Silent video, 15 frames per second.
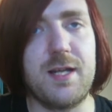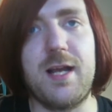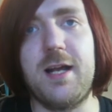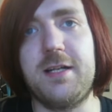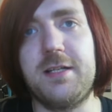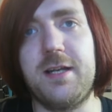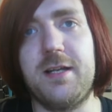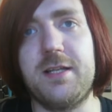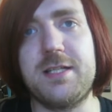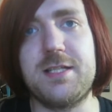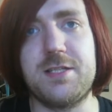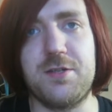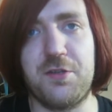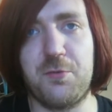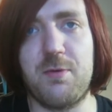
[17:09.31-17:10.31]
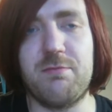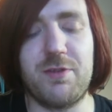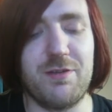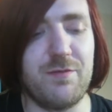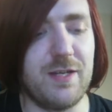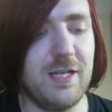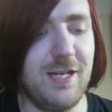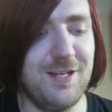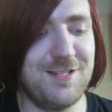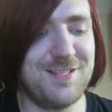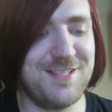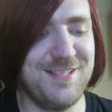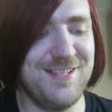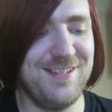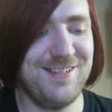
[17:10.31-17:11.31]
And uh, this is another one for the vegans.